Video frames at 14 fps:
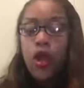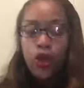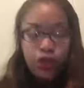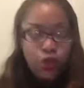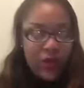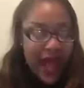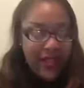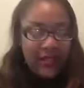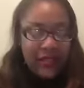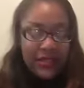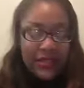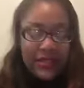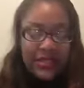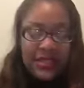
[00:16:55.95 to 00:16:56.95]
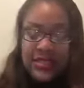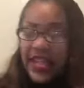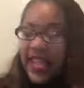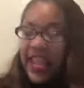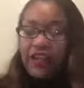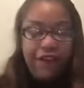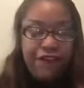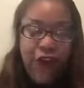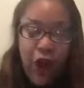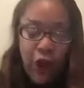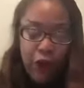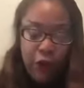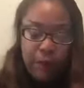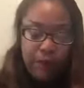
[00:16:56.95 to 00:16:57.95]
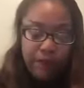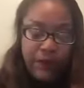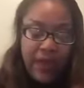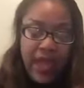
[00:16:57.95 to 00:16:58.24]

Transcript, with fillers: you got to stand firm